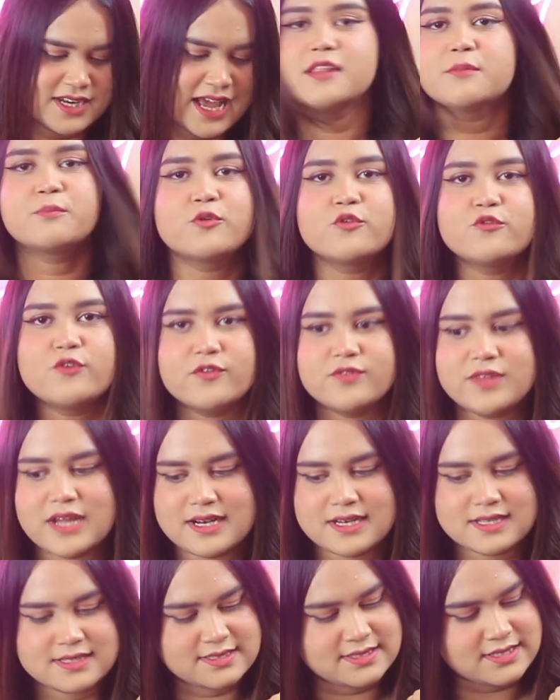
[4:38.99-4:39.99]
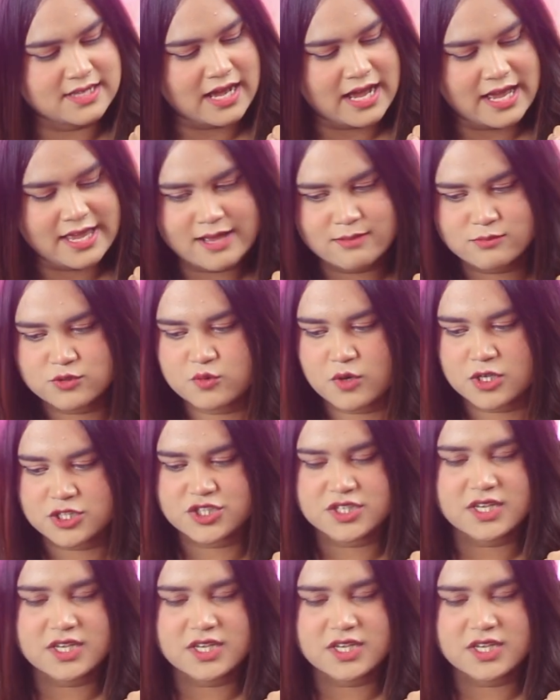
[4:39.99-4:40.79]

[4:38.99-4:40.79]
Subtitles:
and the proof of that is I am swatched